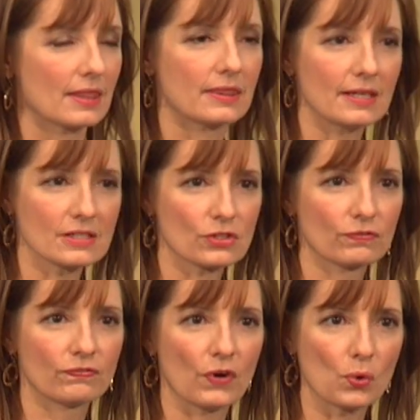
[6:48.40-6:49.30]
This
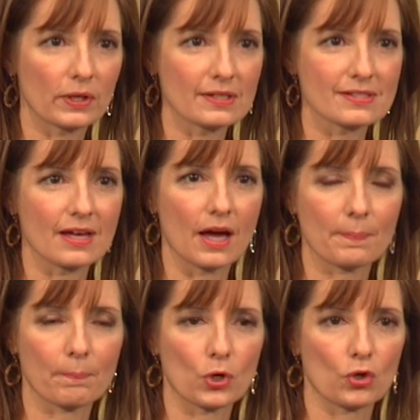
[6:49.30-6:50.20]
focus
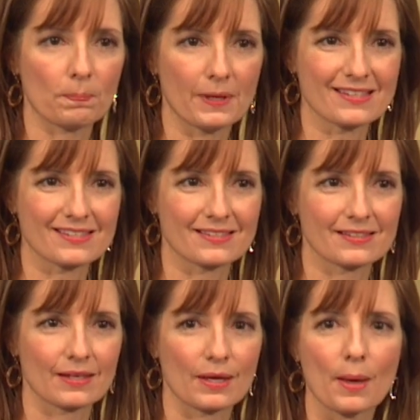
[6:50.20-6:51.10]
on
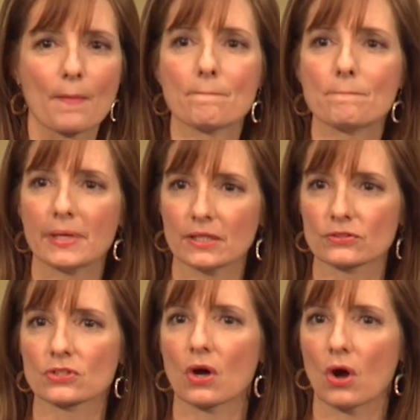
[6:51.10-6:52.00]
purpose
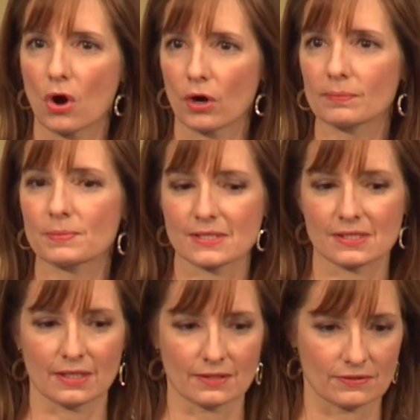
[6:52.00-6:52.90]
built our
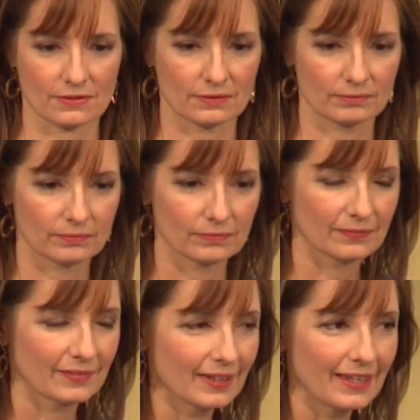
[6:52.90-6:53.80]
business.
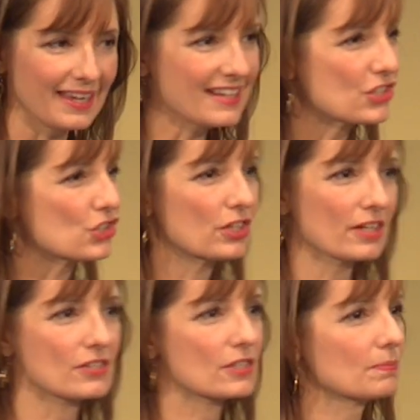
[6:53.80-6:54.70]
It's
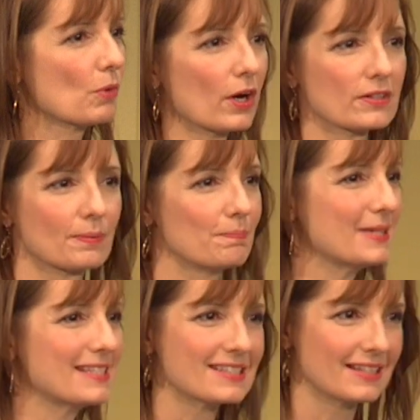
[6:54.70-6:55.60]
just smart
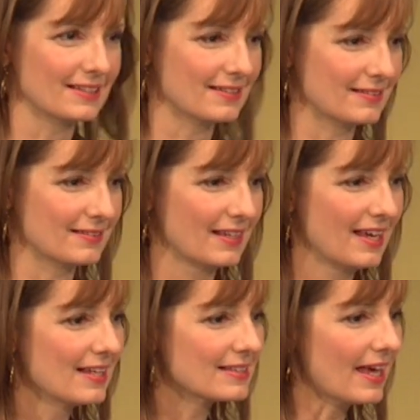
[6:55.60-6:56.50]
business
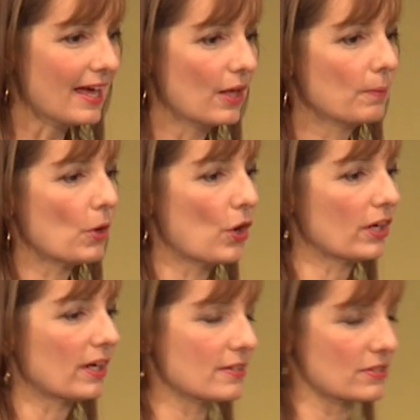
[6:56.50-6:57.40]
to help our
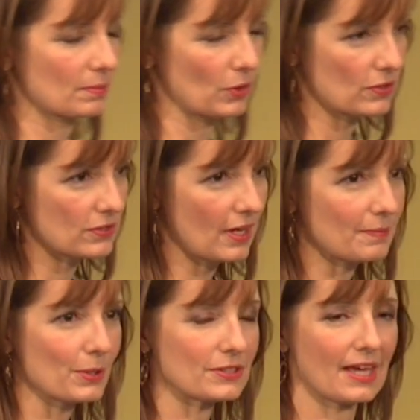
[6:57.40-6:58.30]
customers
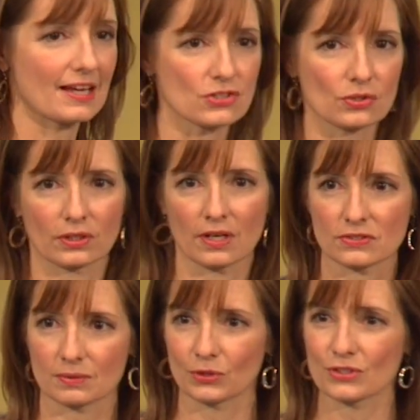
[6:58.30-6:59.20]
and potential
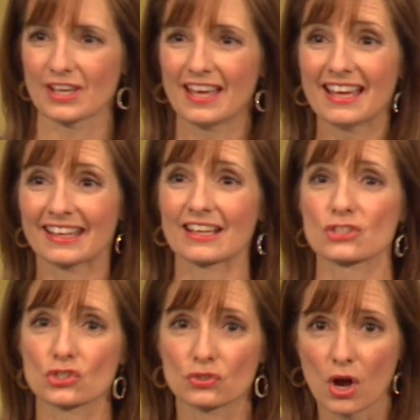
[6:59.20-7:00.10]
customers get
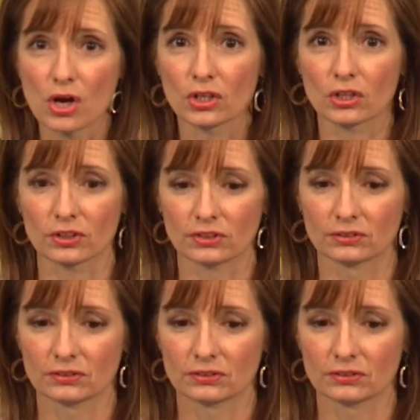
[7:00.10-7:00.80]
stronger.